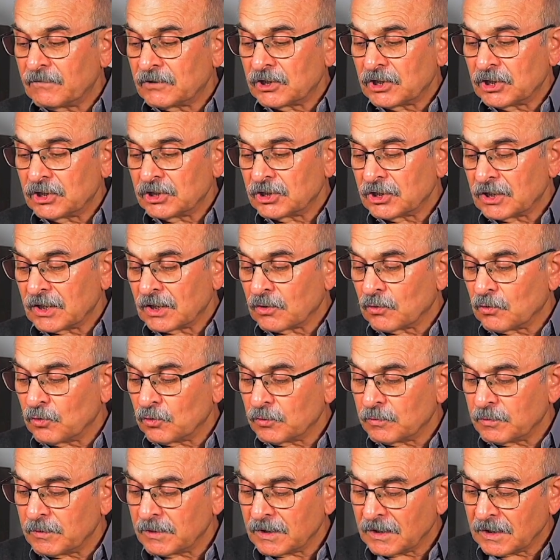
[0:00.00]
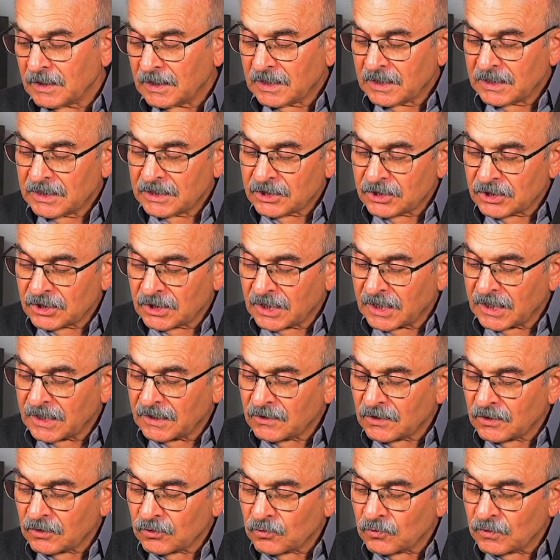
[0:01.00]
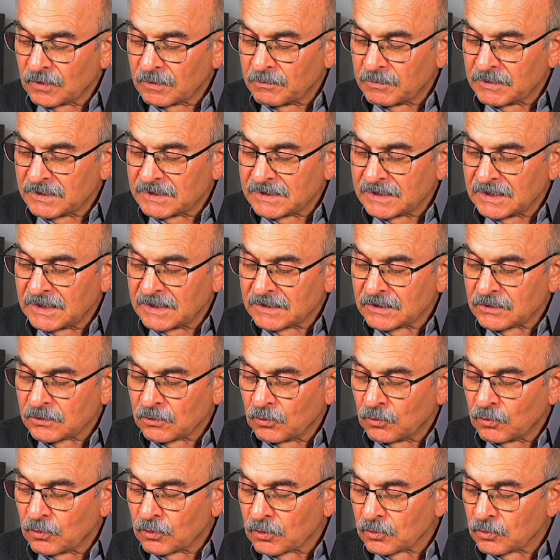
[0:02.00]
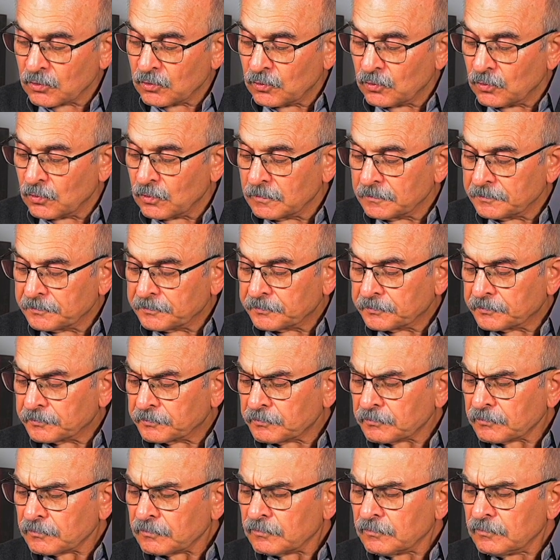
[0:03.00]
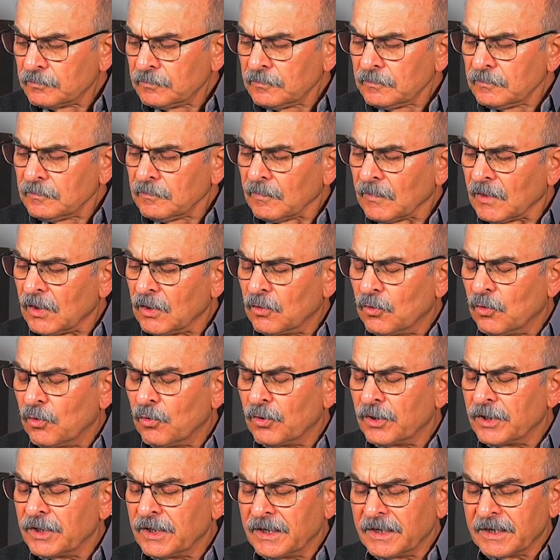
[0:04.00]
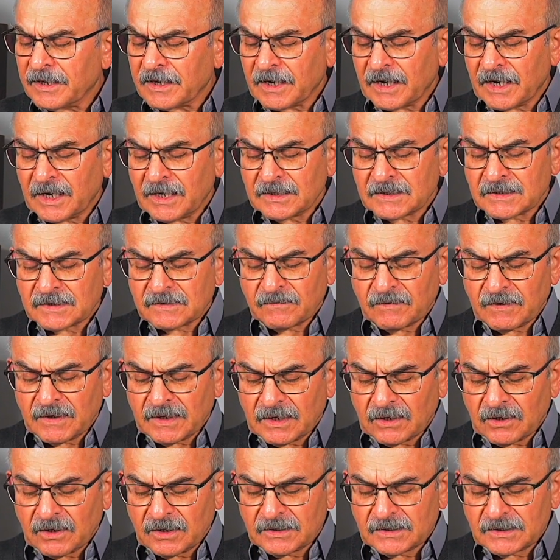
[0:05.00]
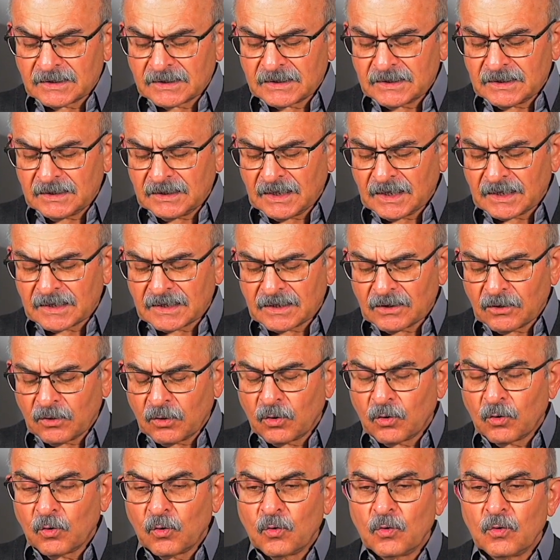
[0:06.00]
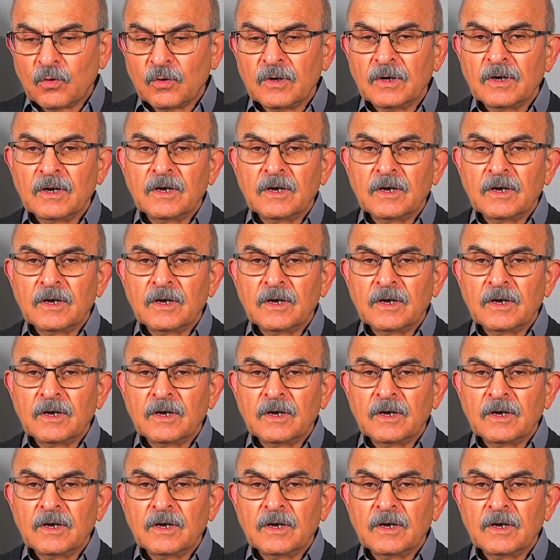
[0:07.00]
changer. It could be related to the business or to career as well. I see that the whole